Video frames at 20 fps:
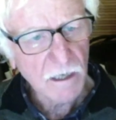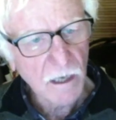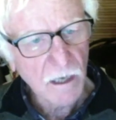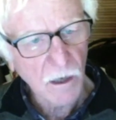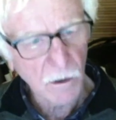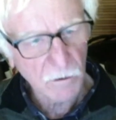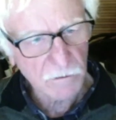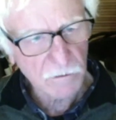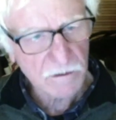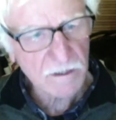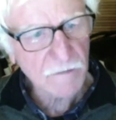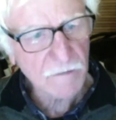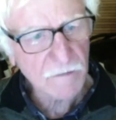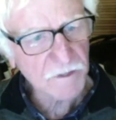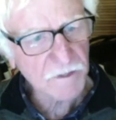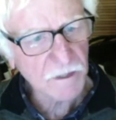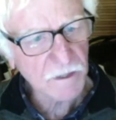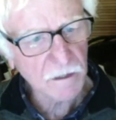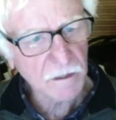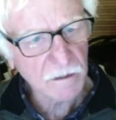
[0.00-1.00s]
on
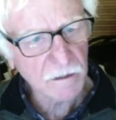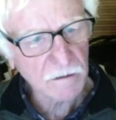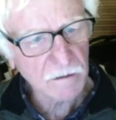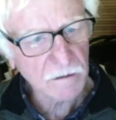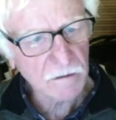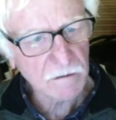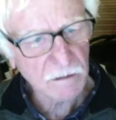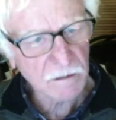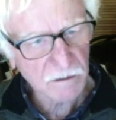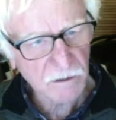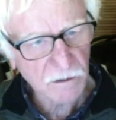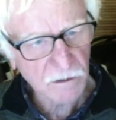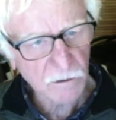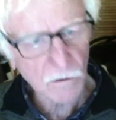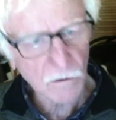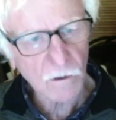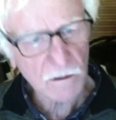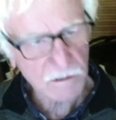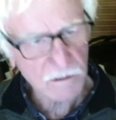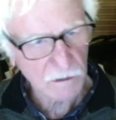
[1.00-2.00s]
something that you
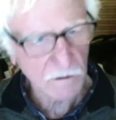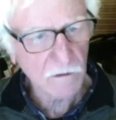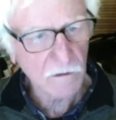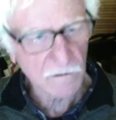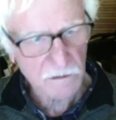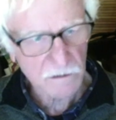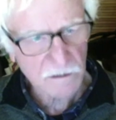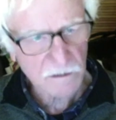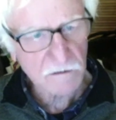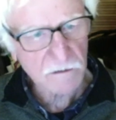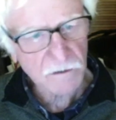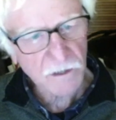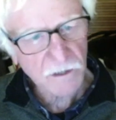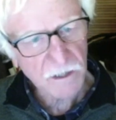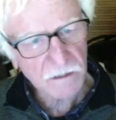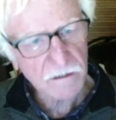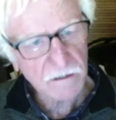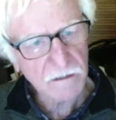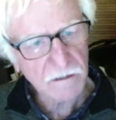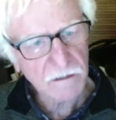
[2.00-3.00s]
also
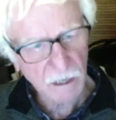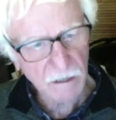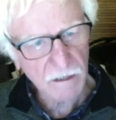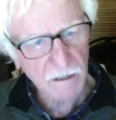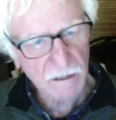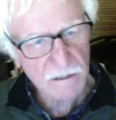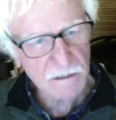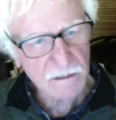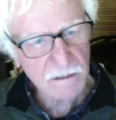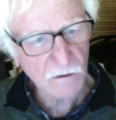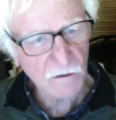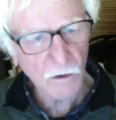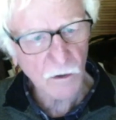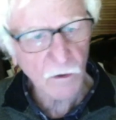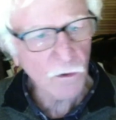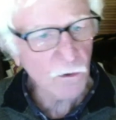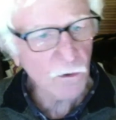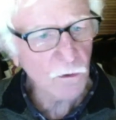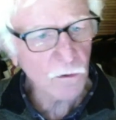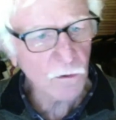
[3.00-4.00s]
concentrate, and that is
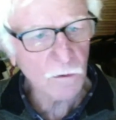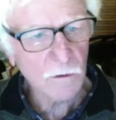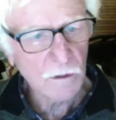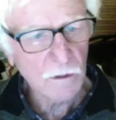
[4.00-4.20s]
who